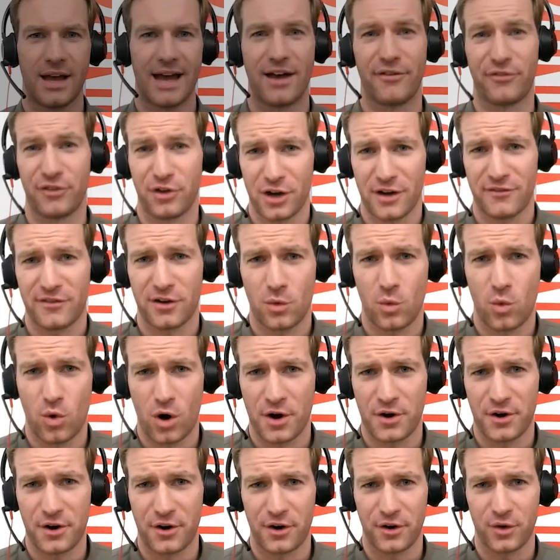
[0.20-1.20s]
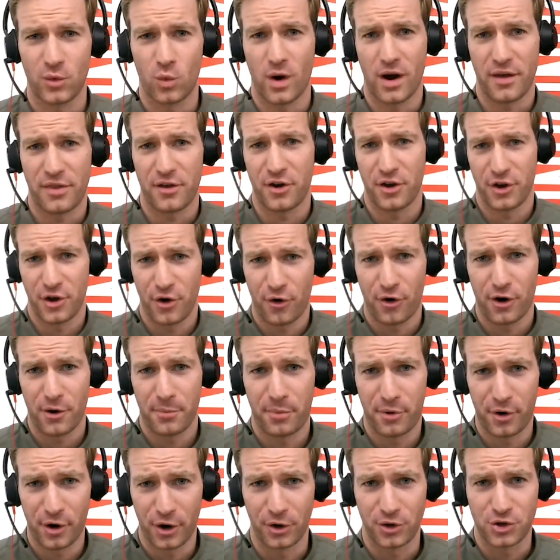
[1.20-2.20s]
Have you ever wondered whether your
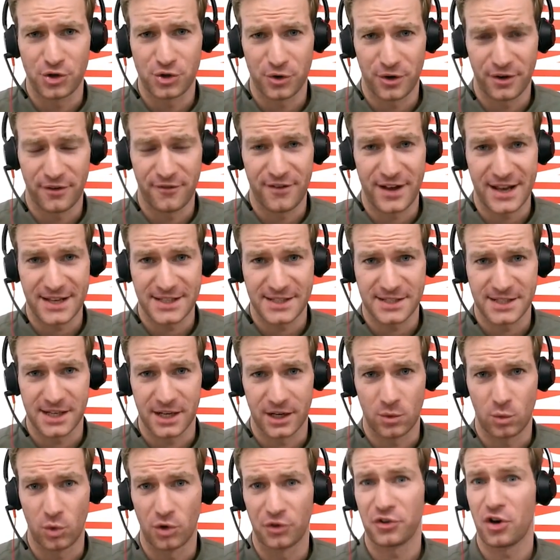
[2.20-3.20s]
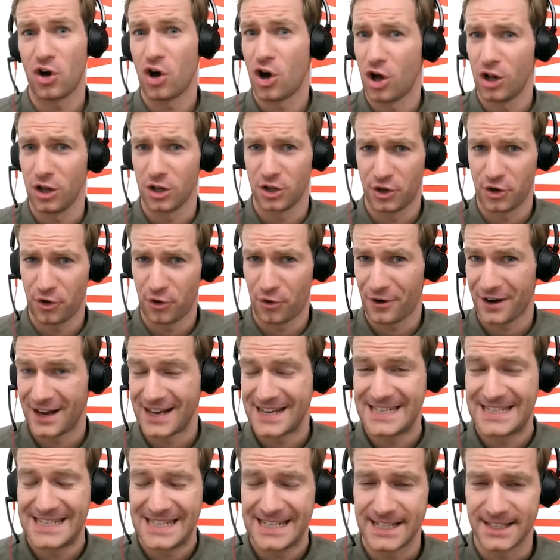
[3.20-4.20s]
approach to investing was all your
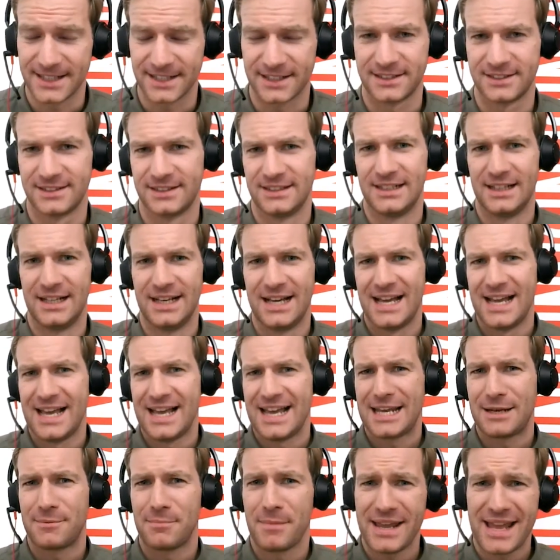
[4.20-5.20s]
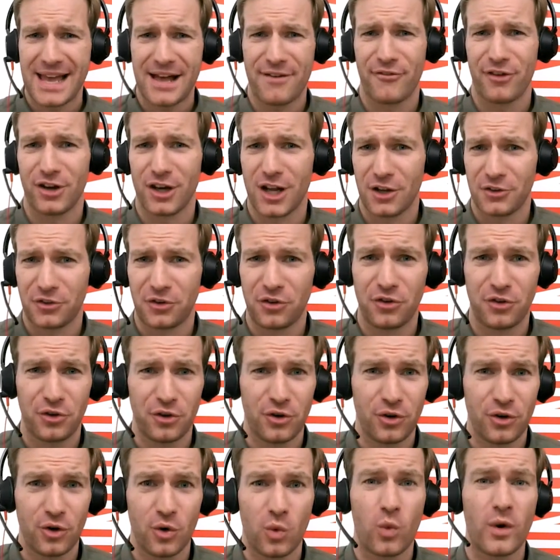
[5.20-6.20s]
idea? It may have a lot to
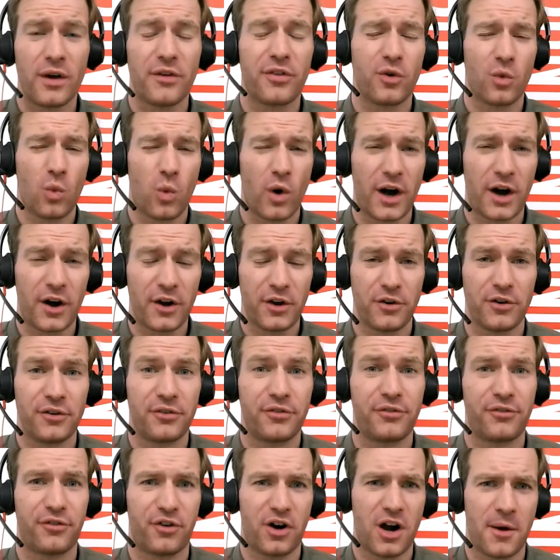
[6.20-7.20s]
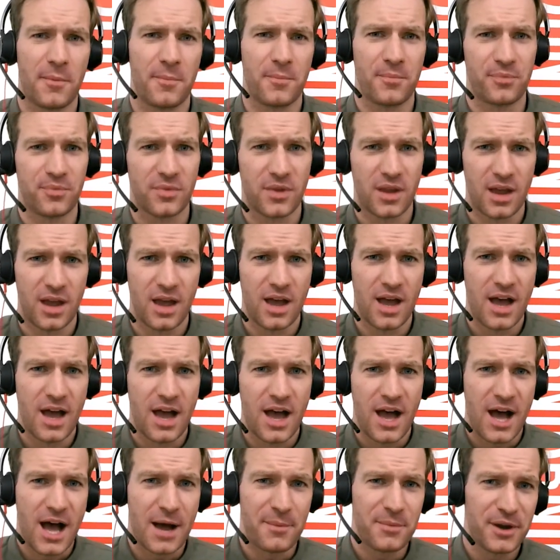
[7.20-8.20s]
do with where you're from.
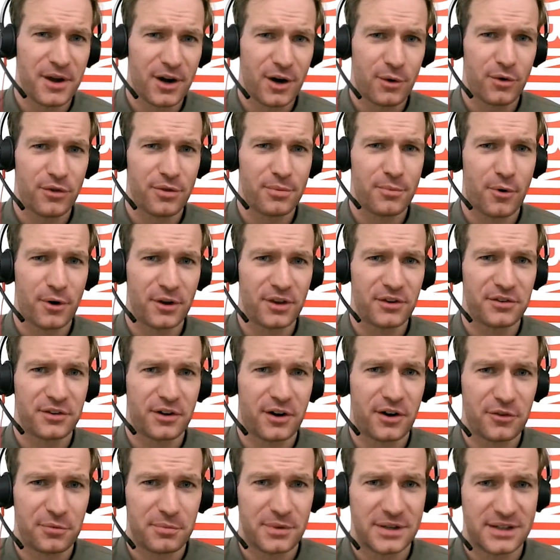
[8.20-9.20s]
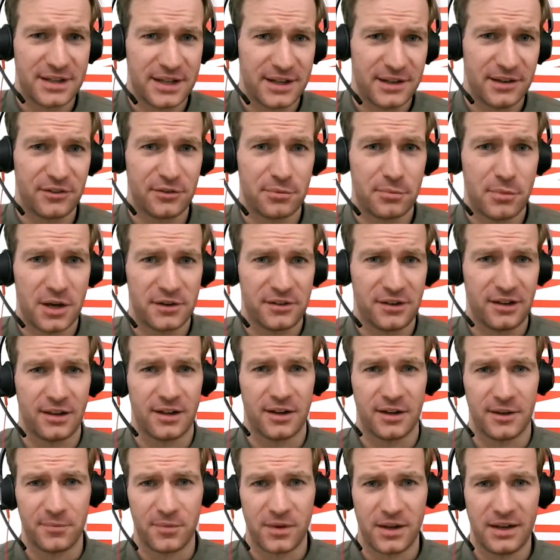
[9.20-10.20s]
I'm here with Morningstar's Matthias
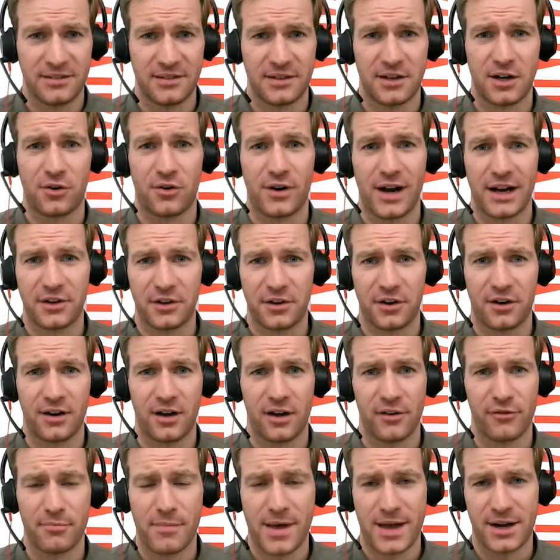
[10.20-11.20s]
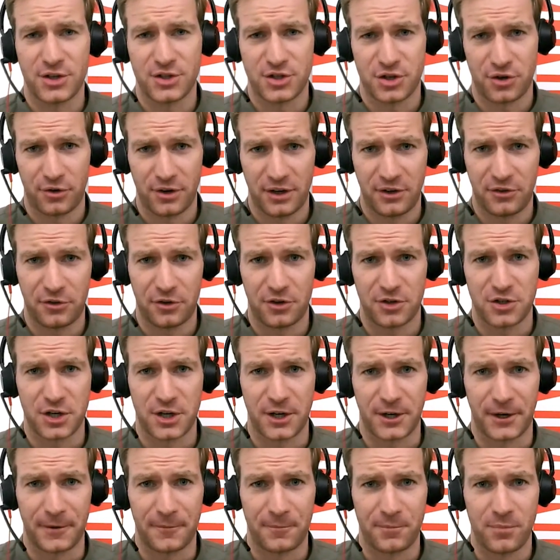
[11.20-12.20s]
Metala. He's a director of manager research
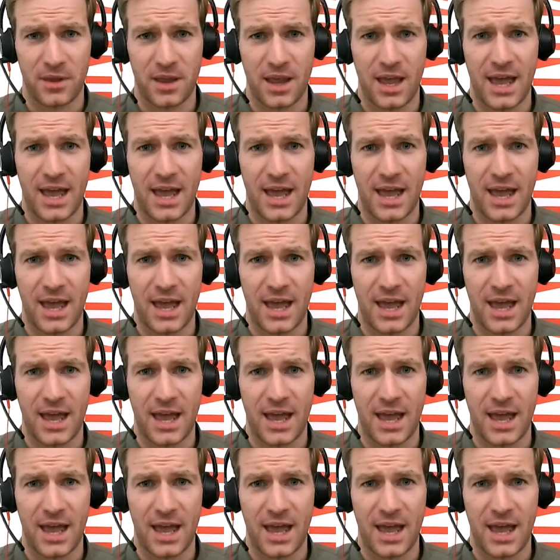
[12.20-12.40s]
here.